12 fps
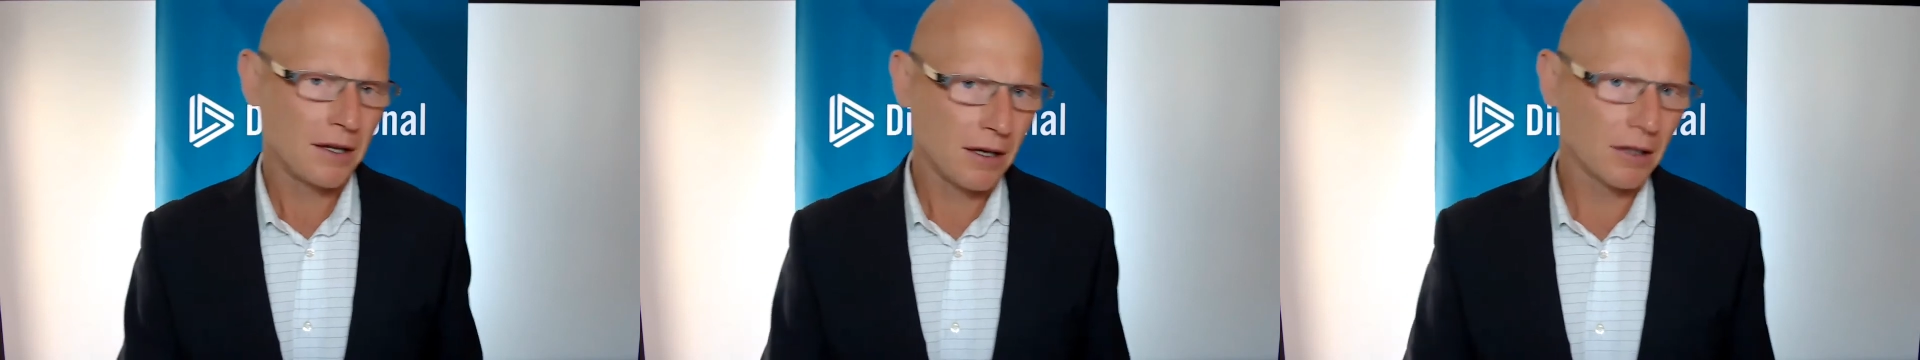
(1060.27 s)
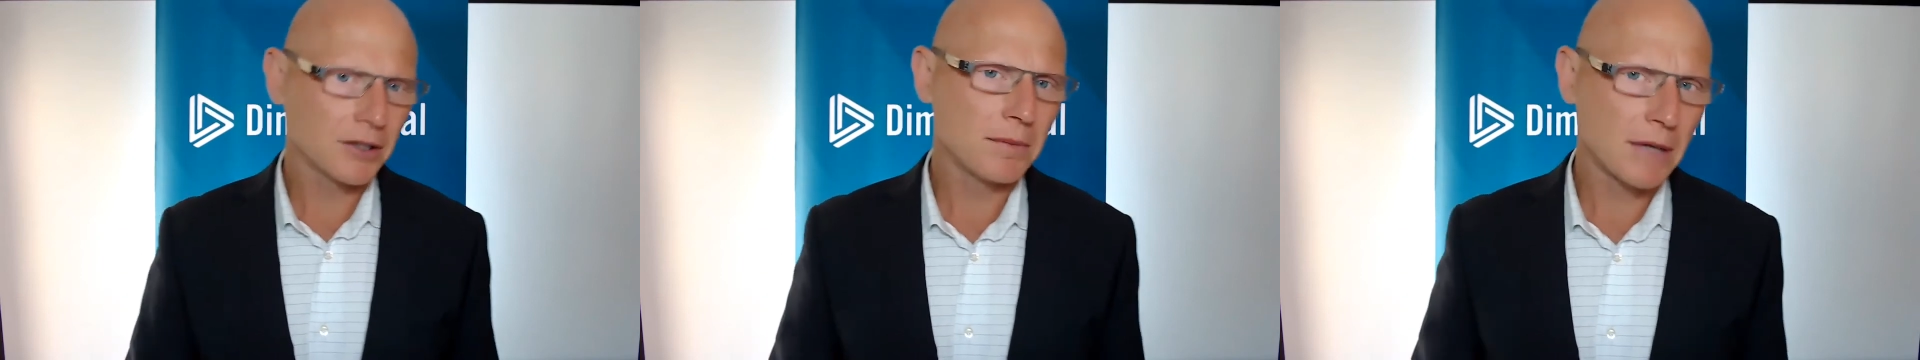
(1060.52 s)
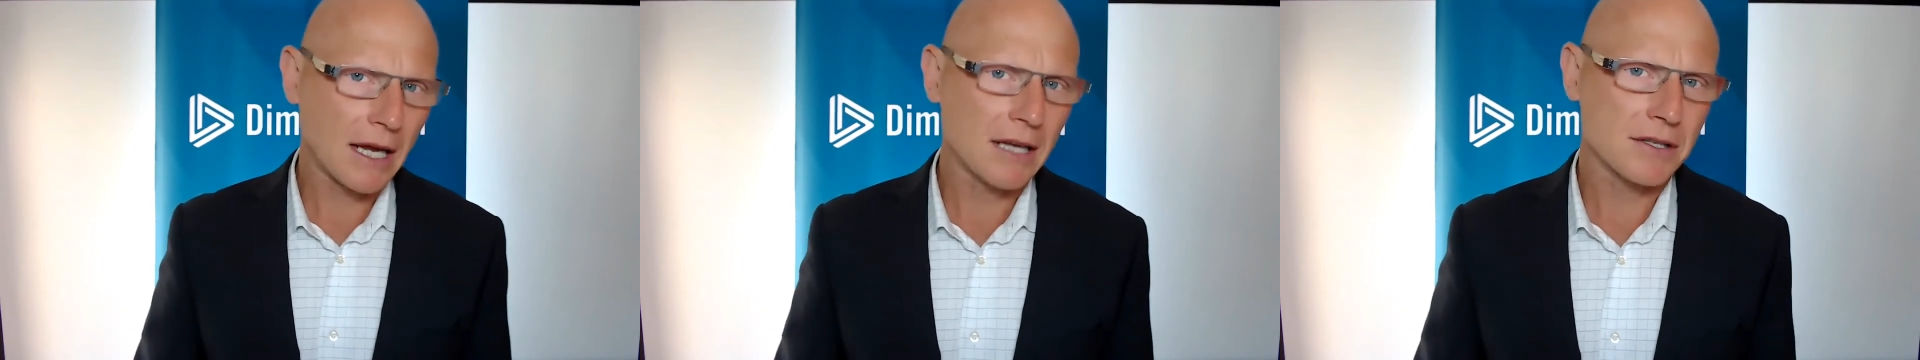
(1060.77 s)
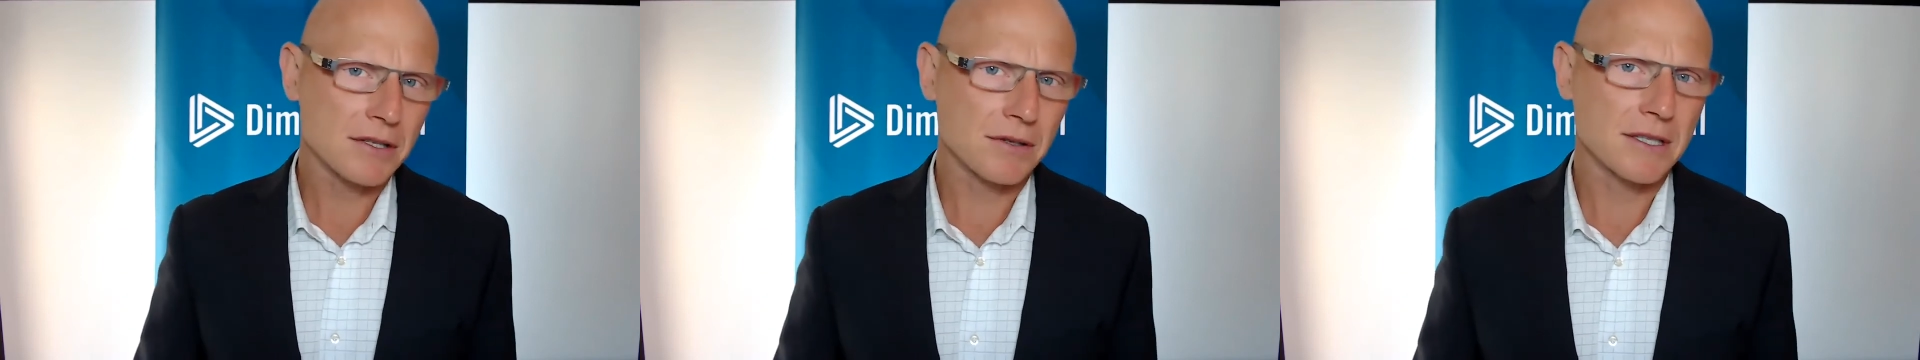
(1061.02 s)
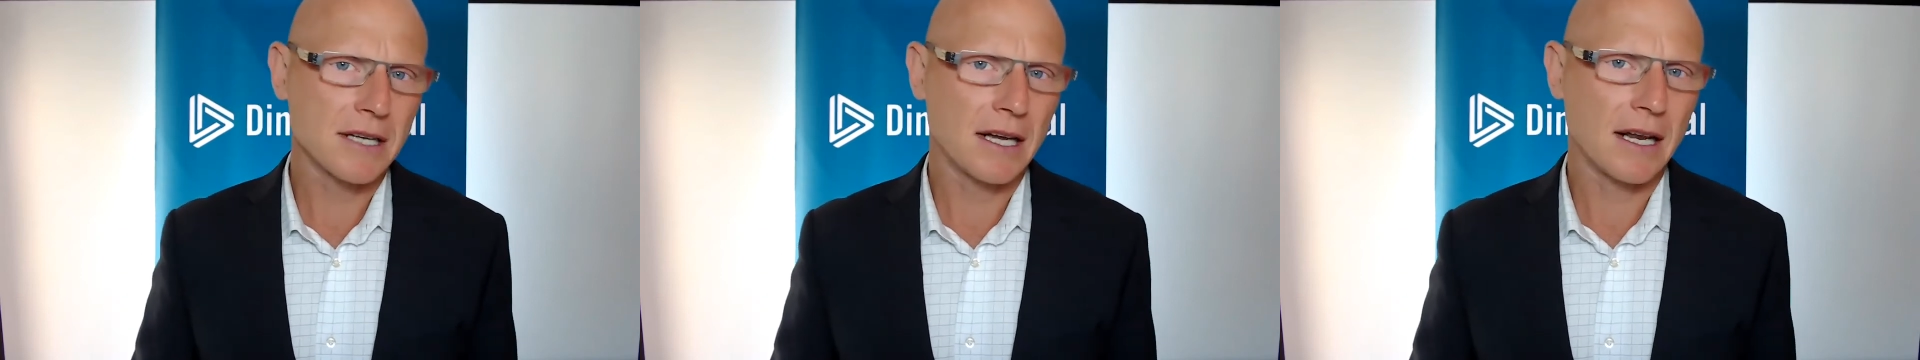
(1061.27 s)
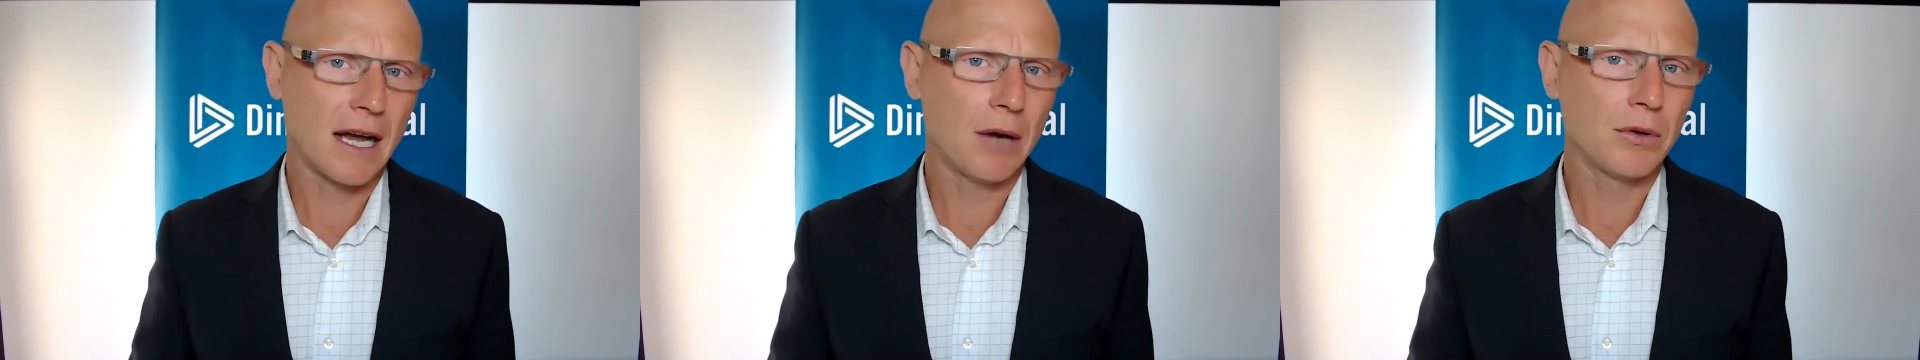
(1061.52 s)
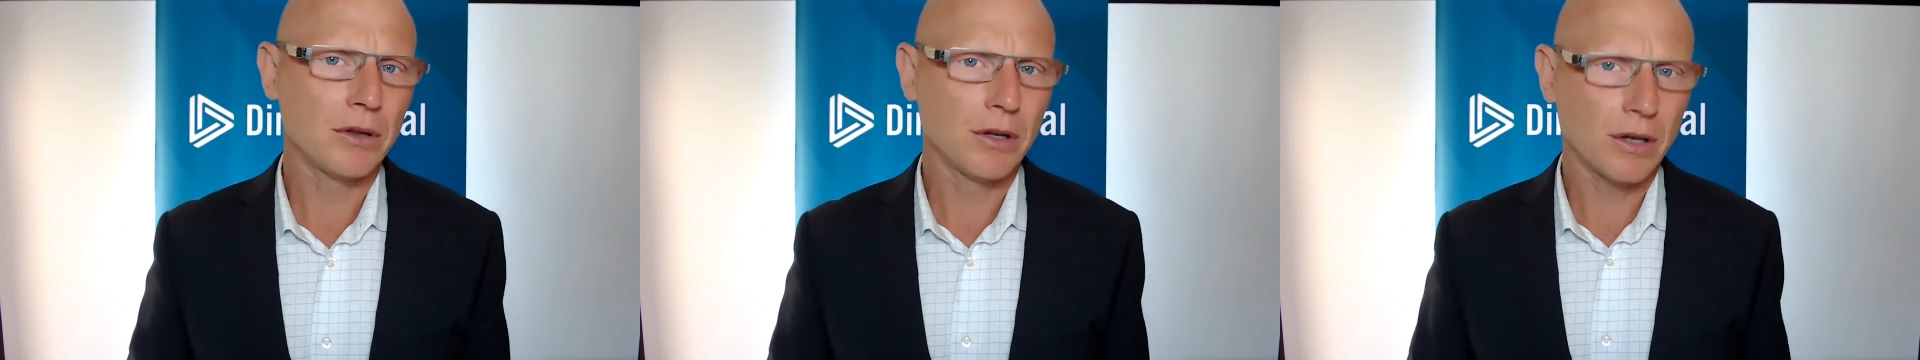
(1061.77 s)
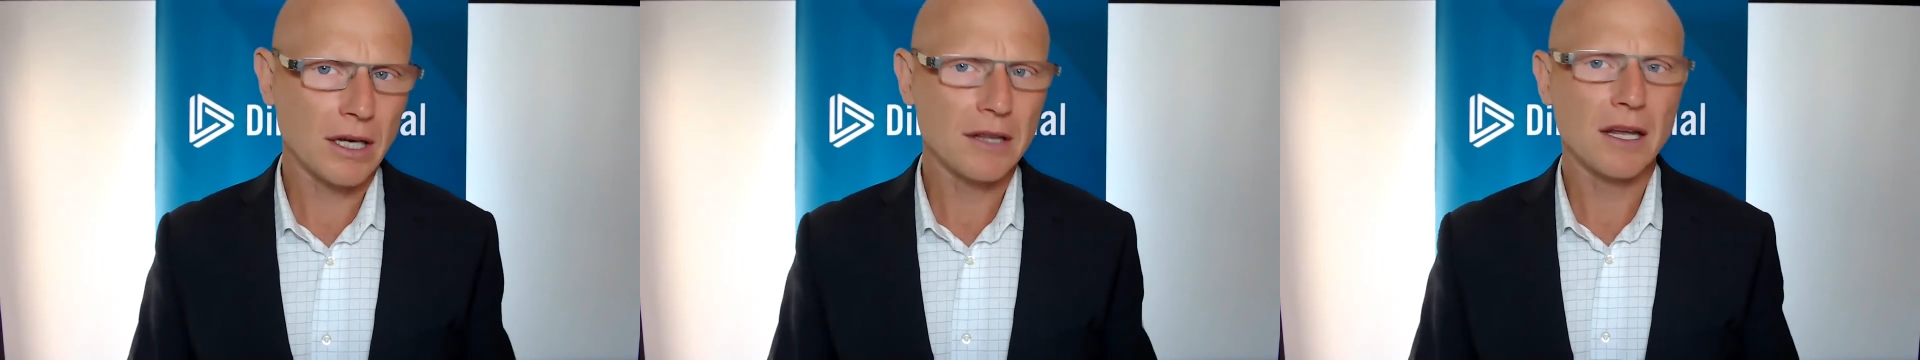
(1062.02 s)
the ultimate answer is that I would
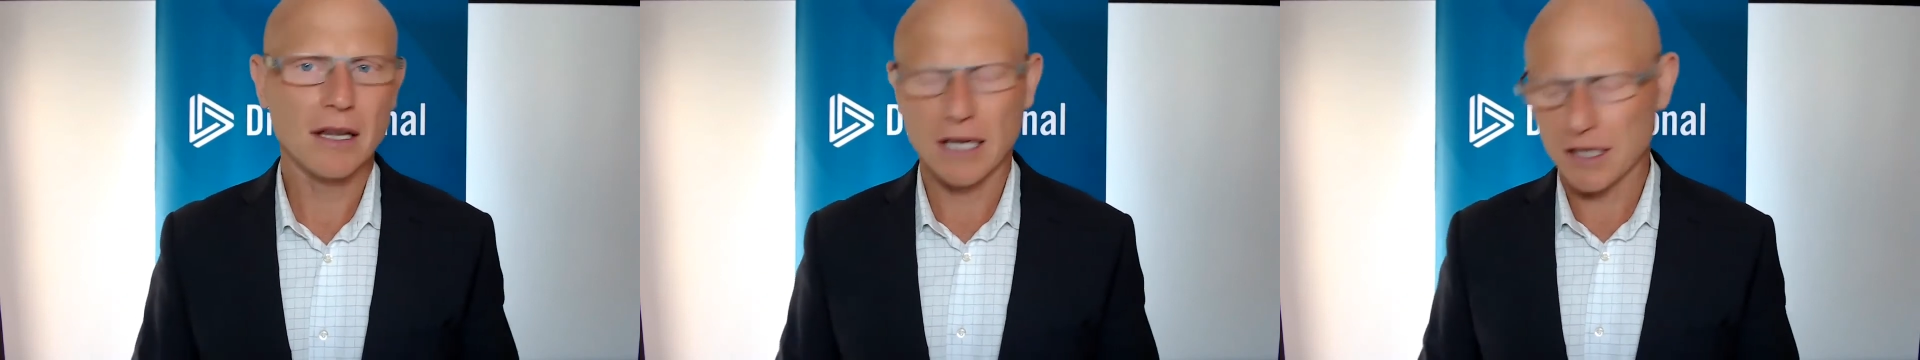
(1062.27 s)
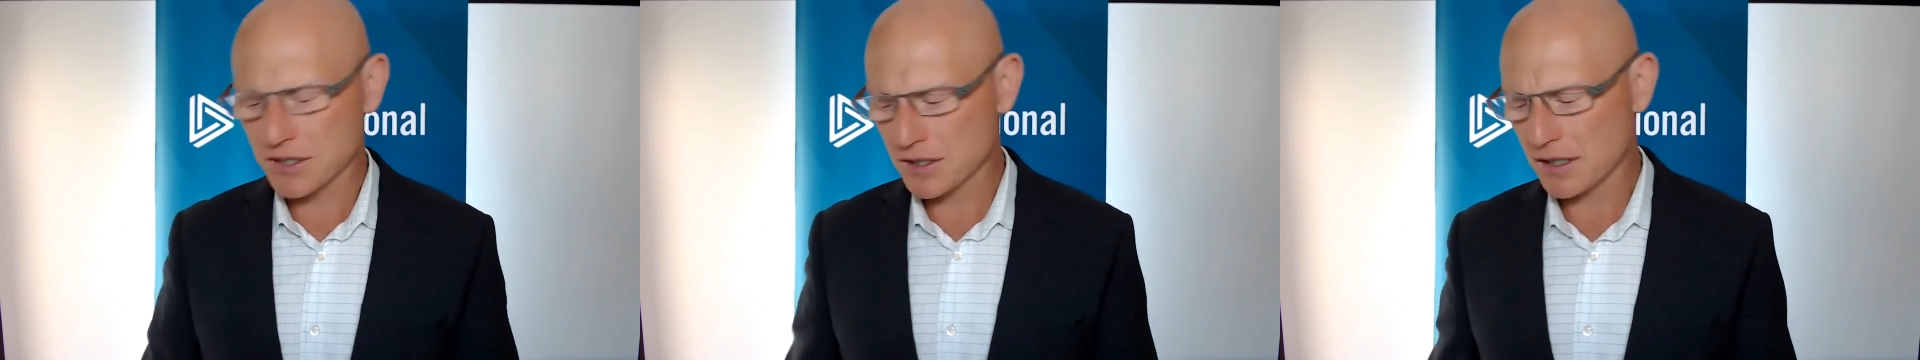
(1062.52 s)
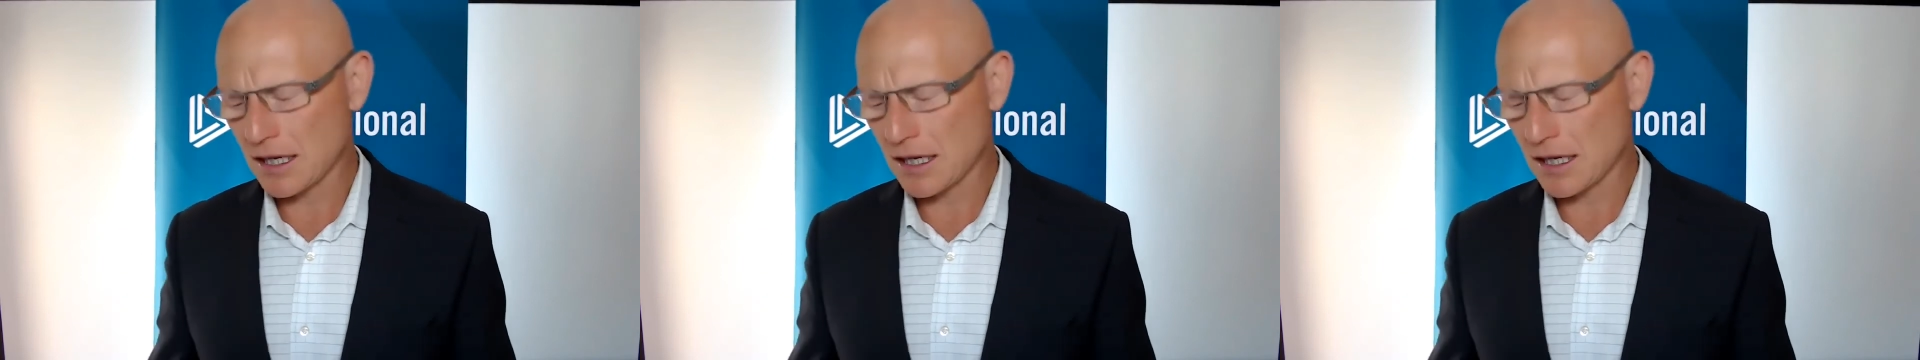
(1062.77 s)
look at the election.